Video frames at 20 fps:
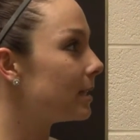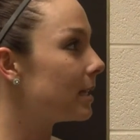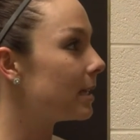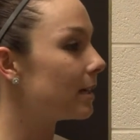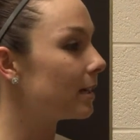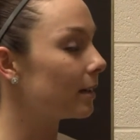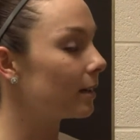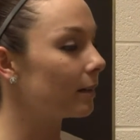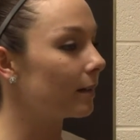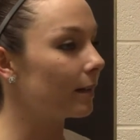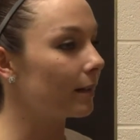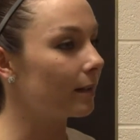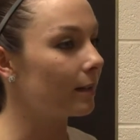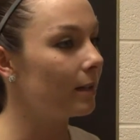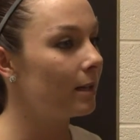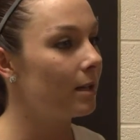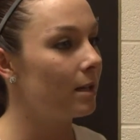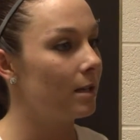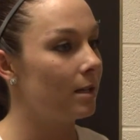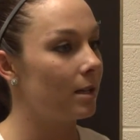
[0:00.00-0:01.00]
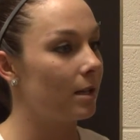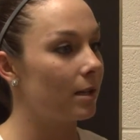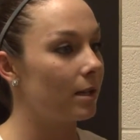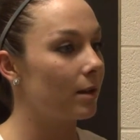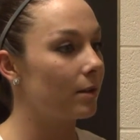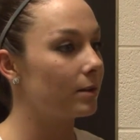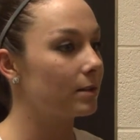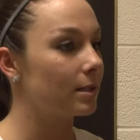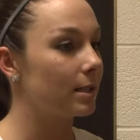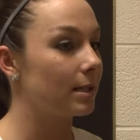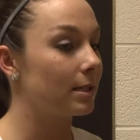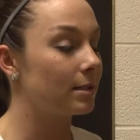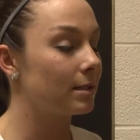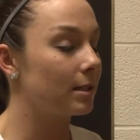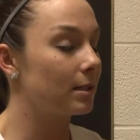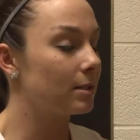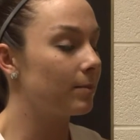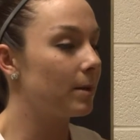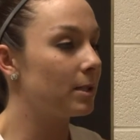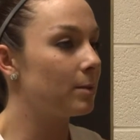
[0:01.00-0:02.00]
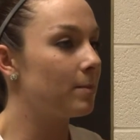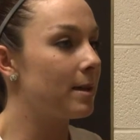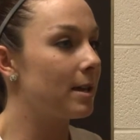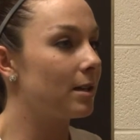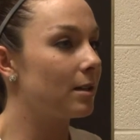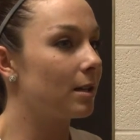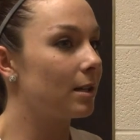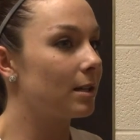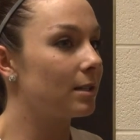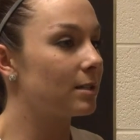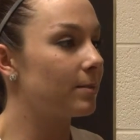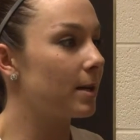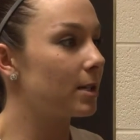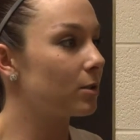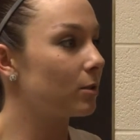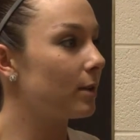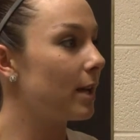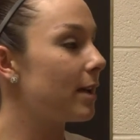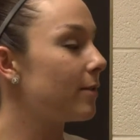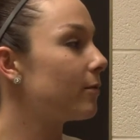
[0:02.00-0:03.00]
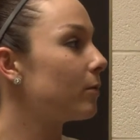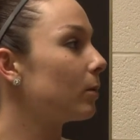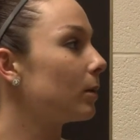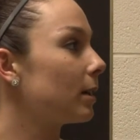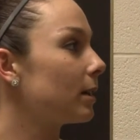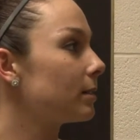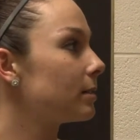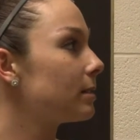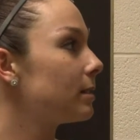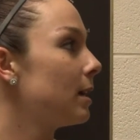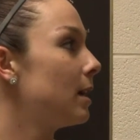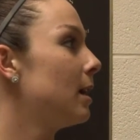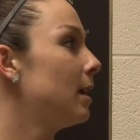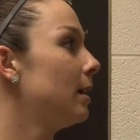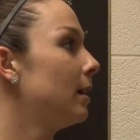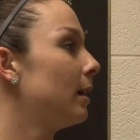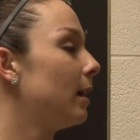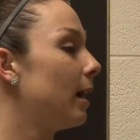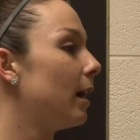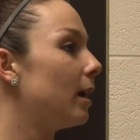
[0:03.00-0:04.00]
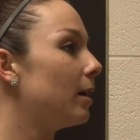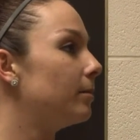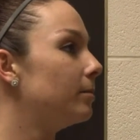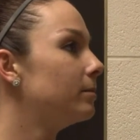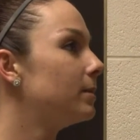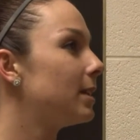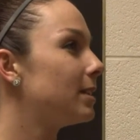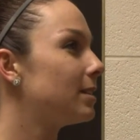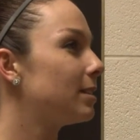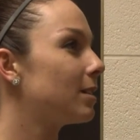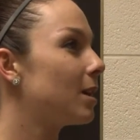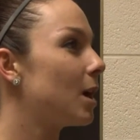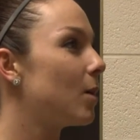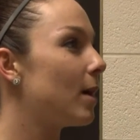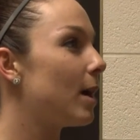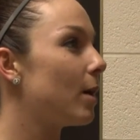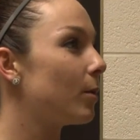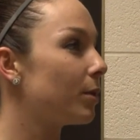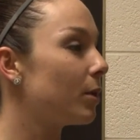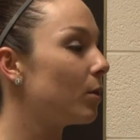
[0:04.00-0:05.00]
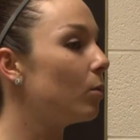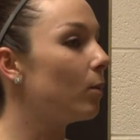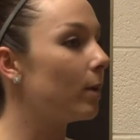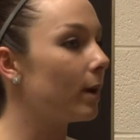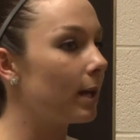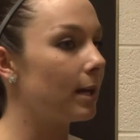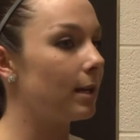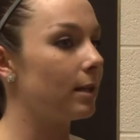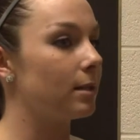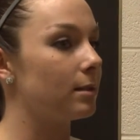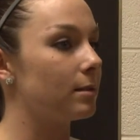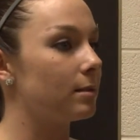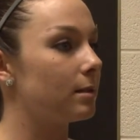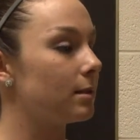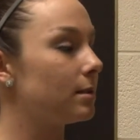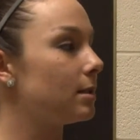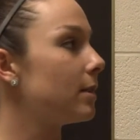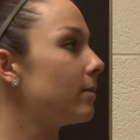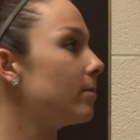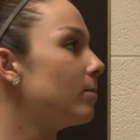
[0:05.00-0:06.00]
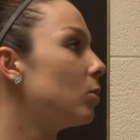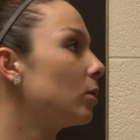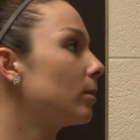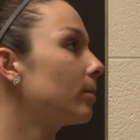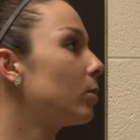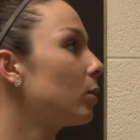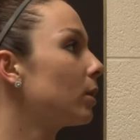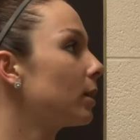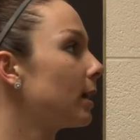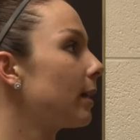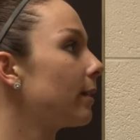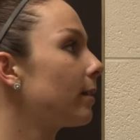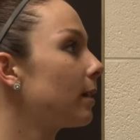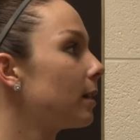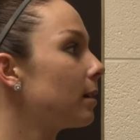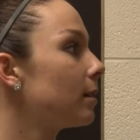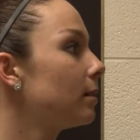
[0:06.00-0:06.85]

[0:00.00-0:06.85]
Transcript: here, and you know, it's supposed to be a good and special day for us. And to go out with a win is even more important, I